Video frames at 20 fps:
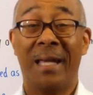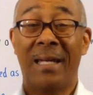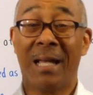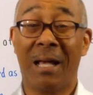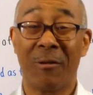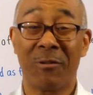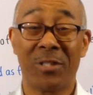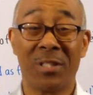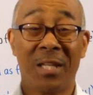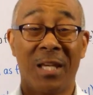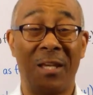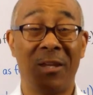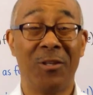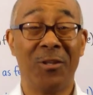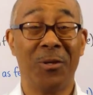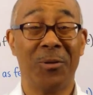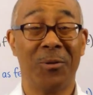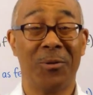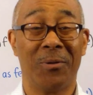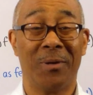and I'll see
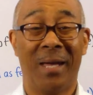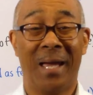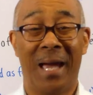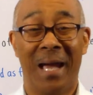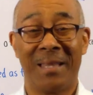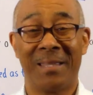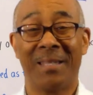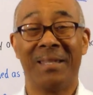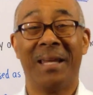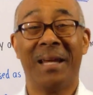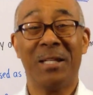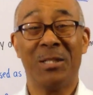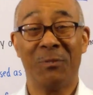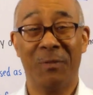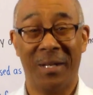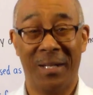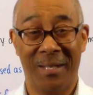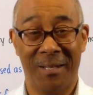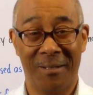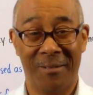you at the
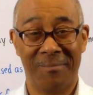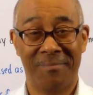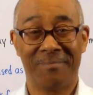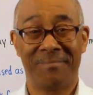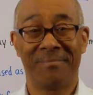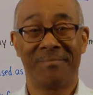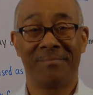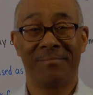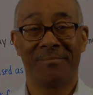next video.